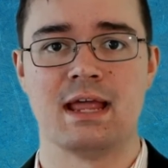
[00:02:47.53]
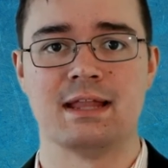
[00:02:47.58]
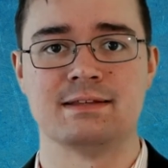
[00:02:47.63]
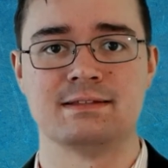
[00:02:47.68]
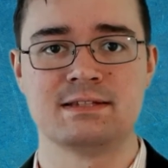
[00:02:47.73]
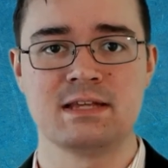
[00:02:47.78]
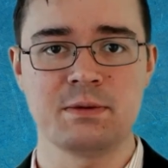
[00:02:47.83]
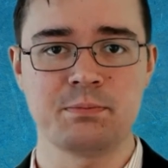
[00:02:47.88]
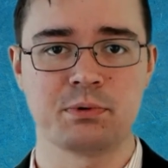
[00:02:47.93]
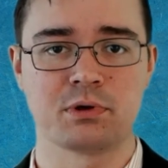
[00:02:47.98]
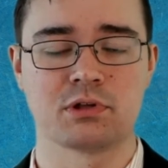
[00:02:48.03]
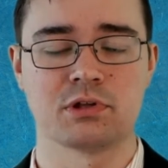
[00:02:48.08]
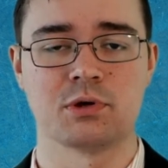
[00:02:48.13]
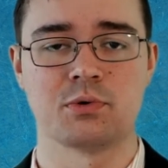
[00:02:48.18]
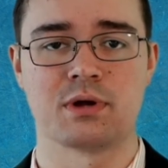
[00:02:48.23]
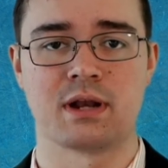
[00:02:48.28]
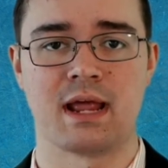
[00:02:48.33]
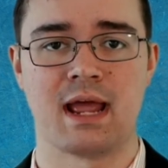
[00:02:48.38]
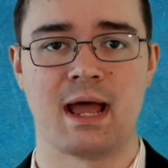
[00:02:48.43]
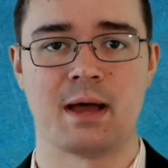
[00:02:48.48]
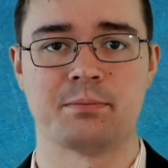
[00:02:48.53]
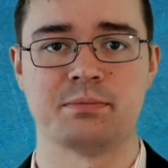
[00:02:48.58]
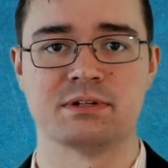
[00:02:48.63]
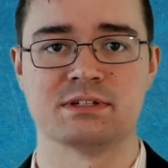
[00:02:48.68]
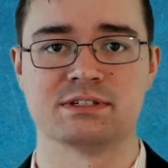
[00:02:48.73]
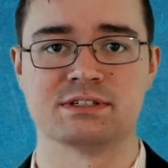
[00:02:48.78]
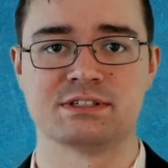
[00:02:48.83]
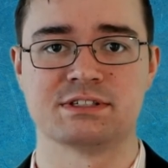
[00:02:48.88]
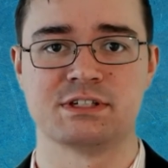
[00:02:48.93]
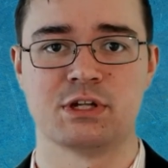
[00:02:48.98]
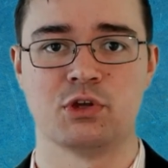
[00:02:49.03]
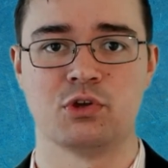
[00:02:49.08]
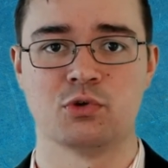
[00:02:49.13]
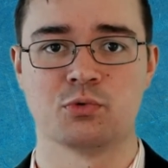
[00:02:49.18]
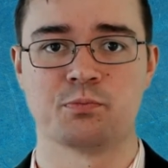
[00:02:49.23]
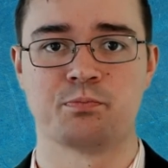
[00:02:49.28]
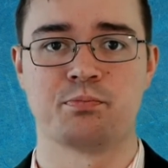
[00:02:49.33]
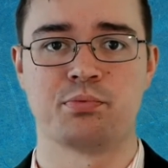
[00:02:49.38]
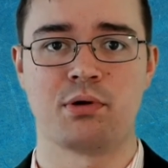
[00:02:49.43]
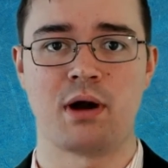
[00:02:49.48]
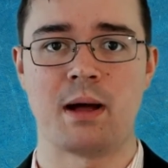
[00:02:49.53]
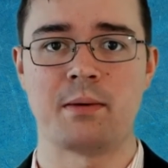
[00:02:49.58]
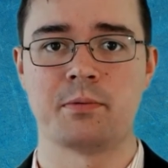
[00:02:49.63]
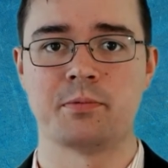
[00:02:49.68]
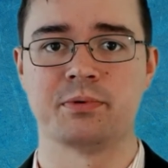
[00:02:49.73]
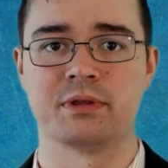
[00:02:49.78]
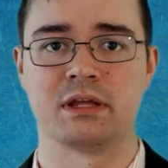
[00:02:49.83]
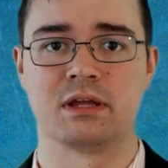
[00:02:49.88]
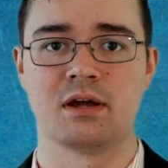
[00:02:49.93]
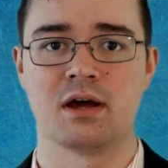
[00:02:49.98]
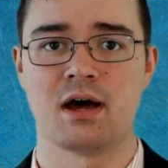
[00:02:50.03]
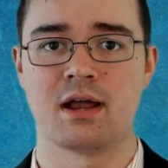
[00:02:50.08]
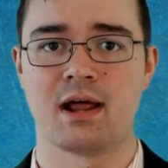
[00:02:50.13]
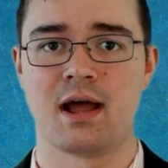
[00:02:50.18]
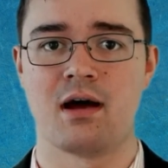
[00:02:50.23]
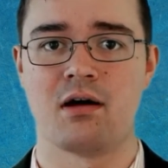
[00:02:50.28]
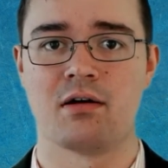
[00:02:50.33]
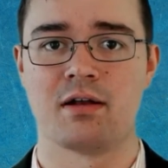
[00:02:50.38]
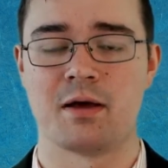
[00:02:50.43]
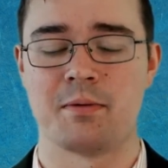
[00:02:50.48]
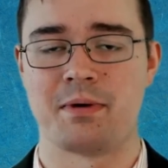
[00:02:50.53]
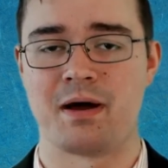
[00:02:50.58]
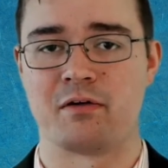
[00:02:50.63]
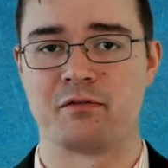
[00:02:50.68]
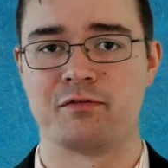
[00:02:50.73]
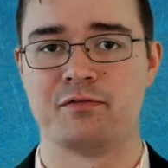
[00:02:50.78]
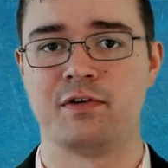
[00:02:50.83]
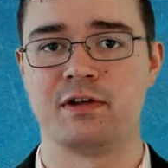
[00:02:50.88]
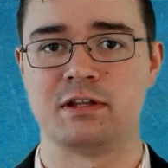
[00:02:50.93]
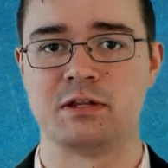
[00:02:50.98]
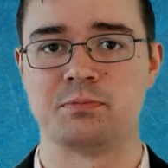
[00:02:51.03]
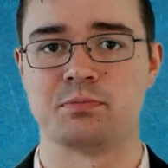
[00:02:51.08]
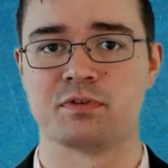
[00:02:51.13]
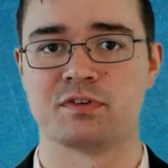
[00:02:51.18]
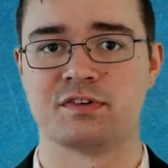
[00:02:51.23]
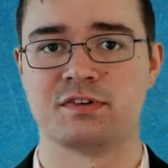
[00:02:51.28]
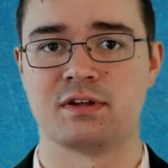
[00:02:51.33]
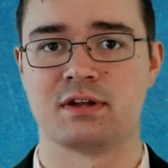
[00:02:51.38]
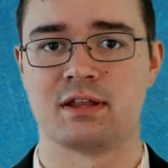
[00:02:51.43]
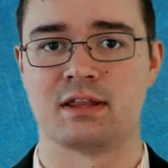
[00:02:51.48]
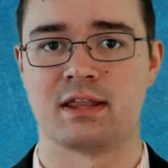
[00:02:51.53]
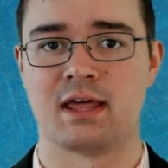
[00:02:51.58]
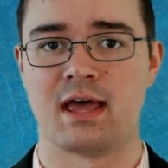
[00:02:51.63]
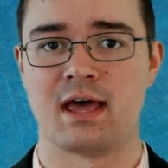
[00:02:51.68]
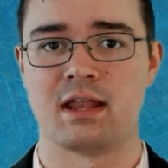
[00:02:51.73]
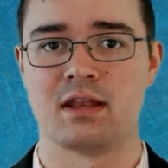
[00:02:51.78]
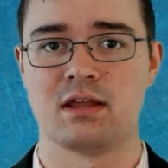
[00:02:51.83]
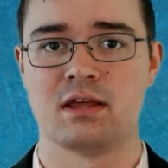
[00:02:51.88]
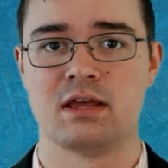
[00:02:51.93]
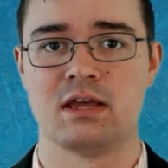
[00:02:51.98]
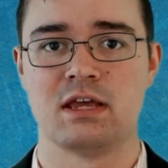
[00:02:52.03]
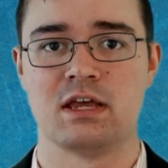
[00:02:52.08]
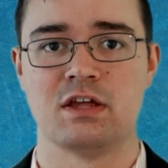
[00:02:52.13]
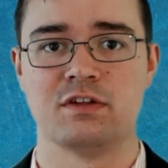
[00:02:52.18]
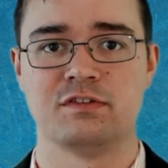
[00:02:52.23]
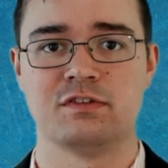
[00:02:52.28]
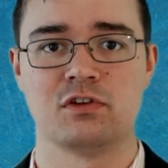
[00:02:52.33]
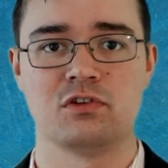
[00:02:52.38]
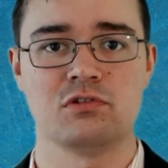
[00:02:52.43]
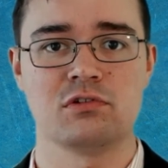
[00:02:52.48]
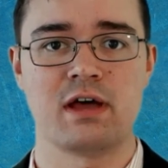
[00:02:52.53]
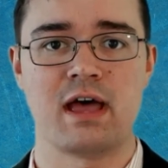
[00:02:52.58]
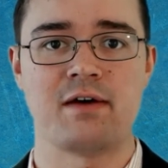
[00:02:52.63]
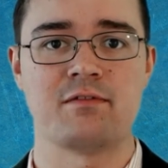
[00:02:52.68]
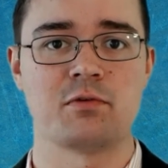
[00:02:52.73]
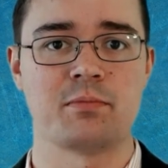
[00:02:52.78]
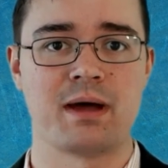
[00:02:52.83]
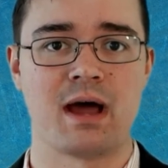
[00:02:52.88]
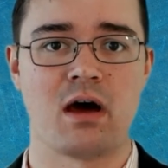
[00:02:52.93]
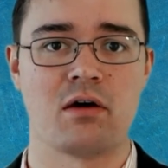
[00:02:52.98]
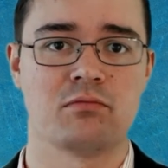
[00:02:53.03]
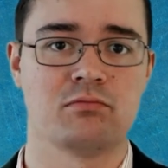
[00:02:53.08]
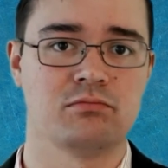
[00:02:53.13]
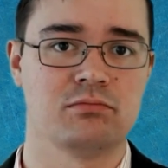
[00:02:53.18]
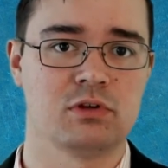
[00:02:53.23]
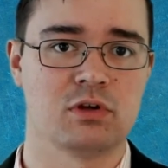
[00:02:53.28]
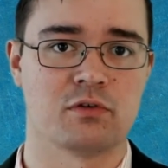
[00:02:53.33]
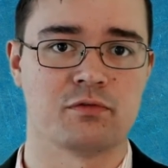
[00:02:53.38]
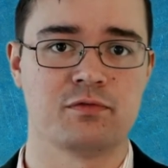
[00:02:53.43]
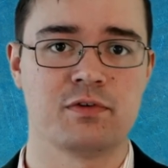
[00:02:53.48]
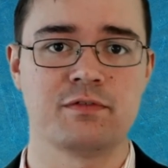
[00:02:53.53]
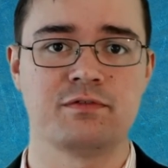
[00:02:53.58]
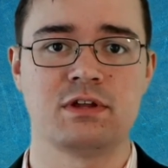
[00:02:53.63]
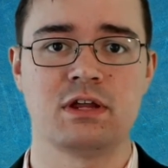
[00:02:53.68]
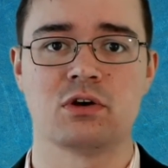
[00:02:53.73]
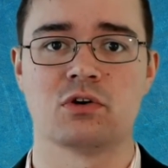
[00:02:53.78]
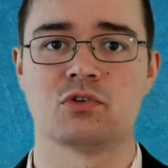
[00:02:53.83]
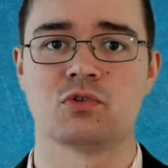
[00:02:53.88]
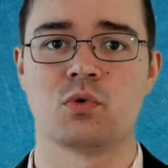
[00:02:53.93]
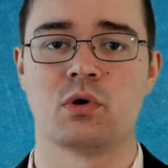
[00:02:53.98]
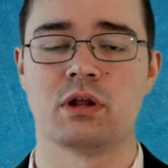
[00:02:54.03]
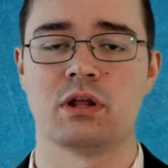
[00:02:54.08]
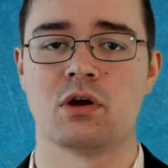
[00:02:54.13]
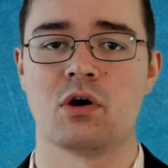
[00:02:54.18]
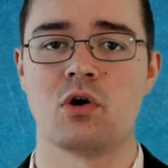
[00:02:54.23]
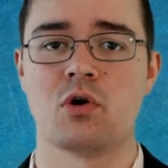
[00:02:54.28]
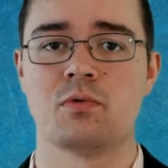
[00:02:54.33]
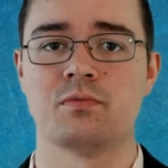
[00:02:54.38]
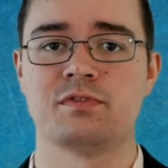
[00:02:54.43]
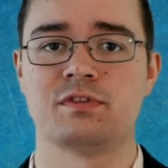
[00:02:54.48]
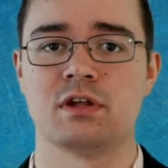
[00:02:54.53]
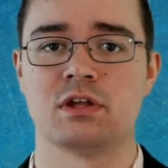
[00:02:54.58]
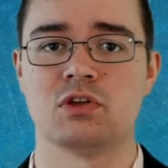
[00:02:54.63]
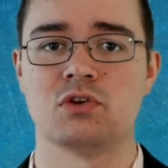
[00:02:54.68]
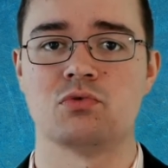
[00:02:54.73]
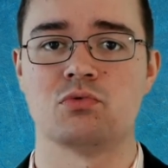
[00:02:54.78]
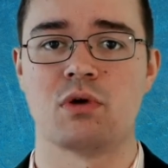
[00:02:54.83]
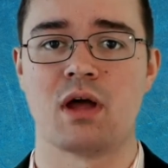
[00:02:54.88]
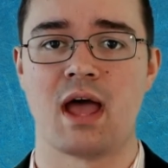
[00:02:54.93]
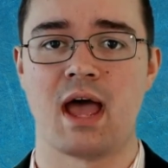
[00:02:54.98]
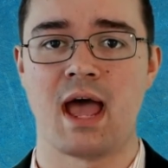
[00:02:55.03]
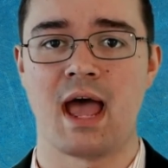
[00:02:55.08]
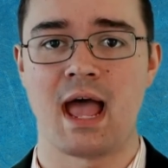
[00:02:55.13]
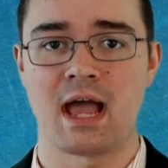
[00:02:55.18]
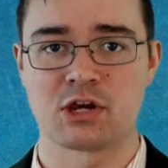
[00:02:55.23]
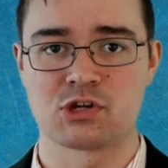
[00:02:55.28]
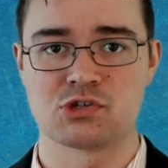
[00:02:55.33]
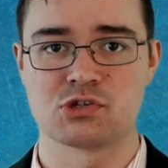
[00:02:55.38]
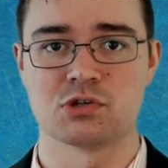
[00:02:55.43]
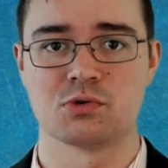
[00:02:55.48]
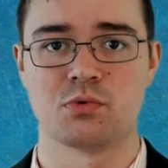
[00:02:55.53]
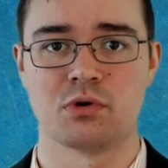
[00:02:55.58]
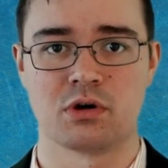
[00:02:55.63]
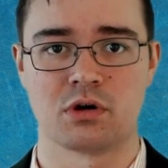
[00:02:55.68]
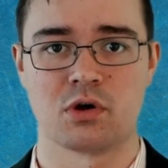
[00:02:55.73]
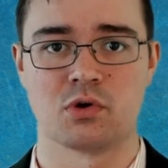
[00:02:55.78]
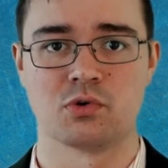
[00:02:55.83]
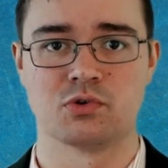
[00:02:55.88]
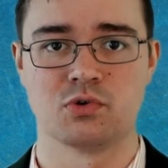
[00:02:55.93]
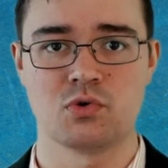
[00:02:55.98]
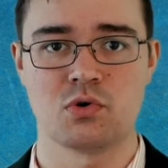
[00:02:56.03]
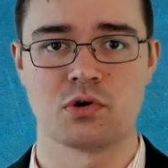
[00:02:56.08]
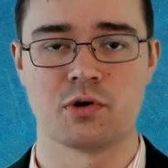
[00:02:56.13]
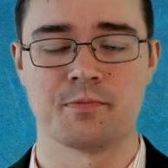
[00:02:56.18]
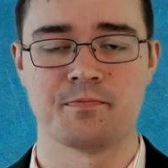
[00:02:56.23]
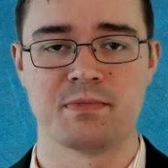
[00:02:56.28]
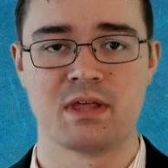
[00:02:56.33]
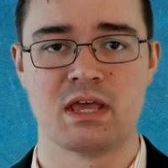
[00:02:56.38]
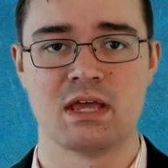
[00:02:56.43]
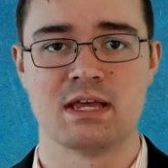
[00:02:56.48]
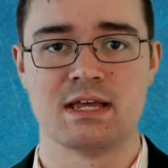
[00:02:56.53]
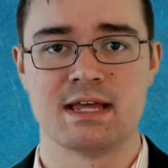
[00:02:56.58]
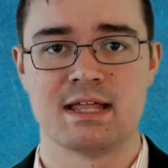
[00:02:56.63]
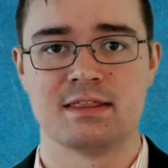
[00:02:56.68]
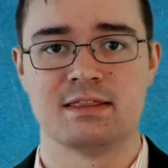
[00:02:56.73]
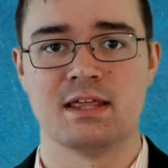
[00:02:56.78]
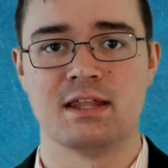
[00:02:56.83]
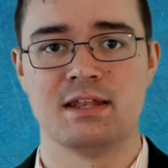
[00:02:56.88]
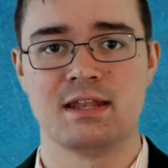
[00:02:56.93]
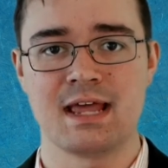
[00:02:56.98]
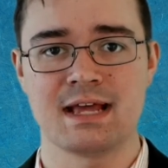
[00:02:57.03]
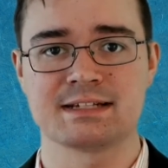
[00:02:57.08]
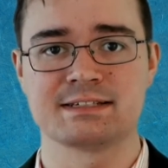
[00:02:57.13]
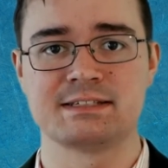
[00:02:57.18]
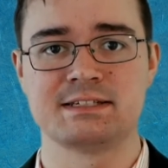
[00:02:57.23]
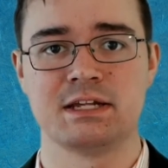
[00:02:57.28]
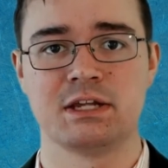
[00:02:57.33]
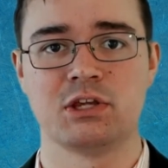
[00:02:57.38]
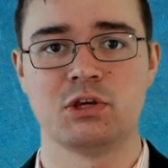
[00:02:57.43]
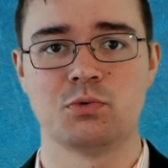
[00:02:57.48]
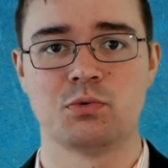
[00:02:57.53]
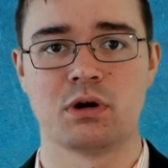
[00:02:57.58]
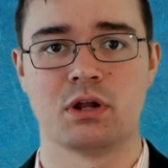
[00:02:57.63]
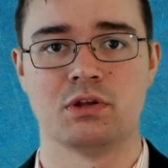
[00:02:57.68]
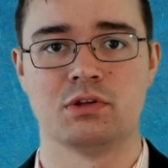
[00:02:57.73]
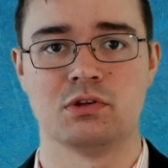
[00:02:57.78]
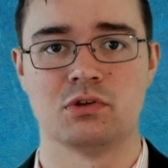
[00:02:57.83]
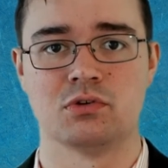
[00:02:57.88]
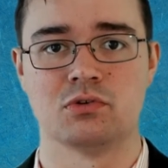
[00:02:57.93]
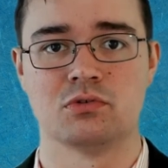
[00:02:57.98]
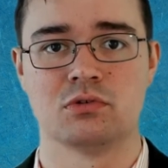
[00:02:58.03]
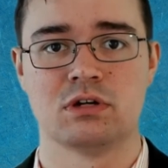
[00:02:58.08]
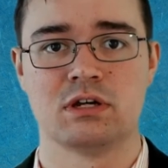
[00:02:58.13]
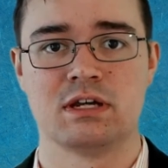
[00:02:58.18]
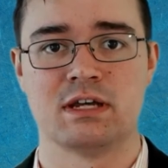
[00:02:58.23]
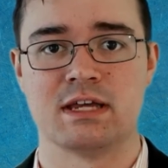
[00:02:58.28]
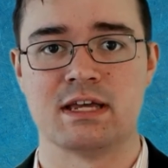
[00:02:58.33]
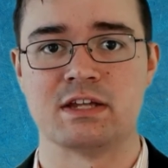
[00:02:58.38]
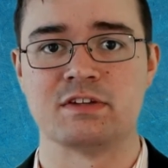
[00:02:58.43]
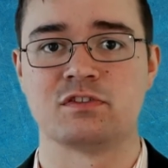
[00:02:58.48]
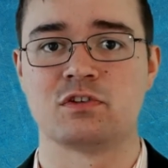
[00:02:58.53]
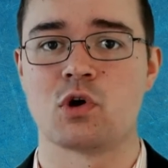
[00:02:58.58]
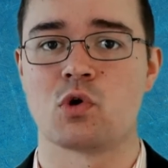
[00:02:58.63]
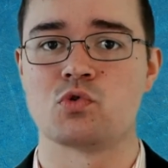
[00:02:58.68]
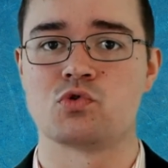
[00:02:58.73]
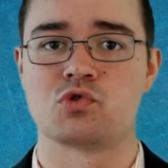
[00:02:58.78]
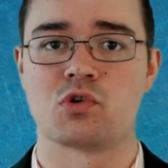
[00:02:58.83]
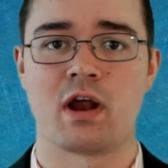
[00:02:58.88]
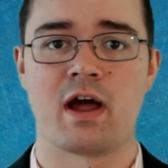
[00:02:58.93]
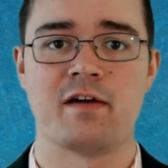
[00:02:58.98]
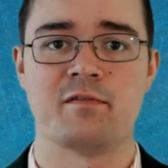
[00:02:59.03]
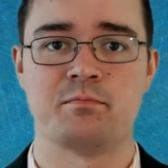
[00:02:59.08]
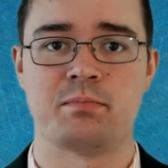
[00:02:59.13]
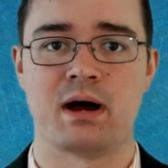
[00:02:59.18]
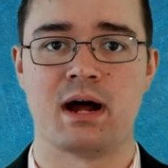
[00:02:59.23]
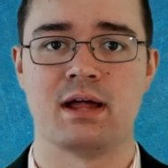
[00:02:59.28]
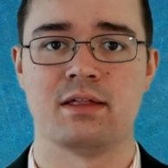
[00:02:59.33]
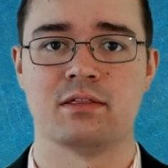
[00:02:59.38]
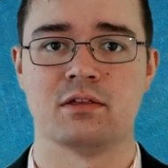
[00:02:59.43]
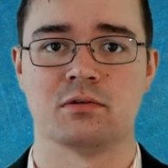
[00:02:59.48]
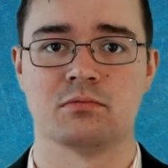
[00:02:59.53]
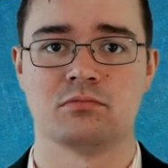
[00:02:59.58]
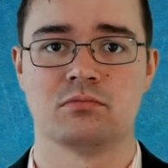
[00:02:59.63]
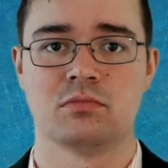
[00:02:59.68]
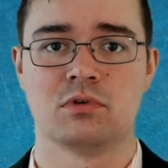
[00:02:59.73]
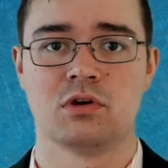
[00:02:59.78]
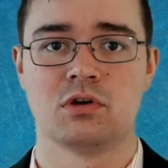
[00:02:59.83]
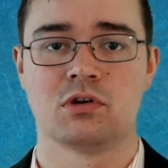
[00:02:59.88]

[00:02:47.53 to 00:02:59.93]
And typically what happens, you'll probably cut out about 50% of that. So you'll have about 15 or 20 homes that you actually want to go tour. The next thing you want to do is go drive by them.